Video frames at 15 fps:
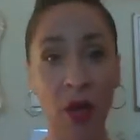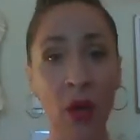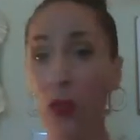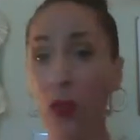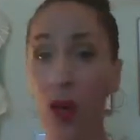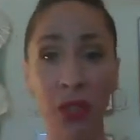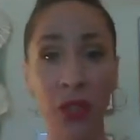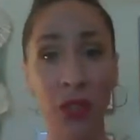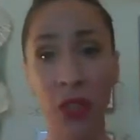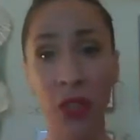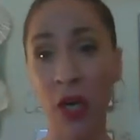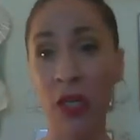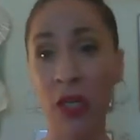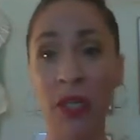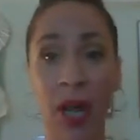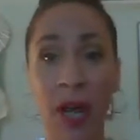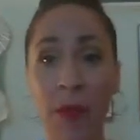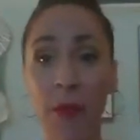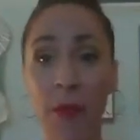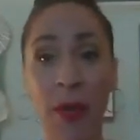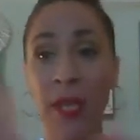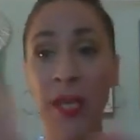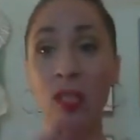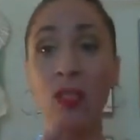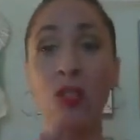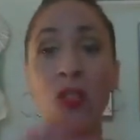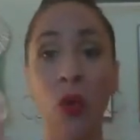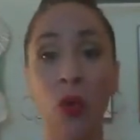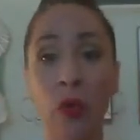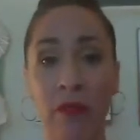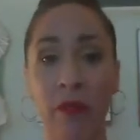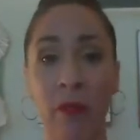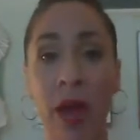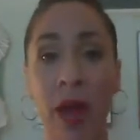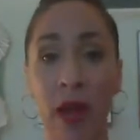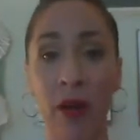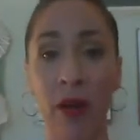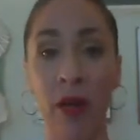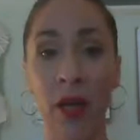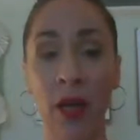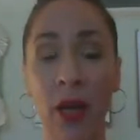well, gosh darn it, time and money don't even matter.